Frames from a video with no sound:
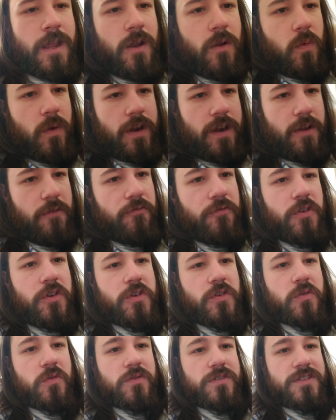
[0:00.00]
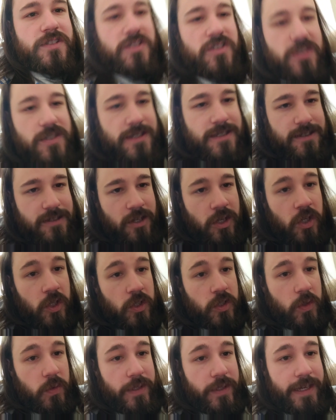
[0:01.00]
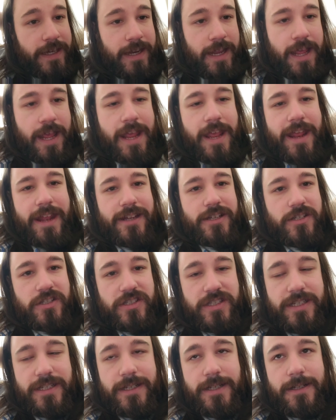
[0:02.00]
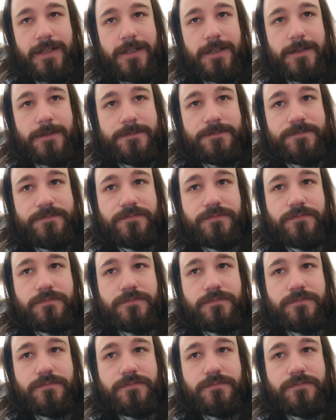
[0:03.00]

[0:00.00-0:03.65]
where a funeral is just concluding, and she's kind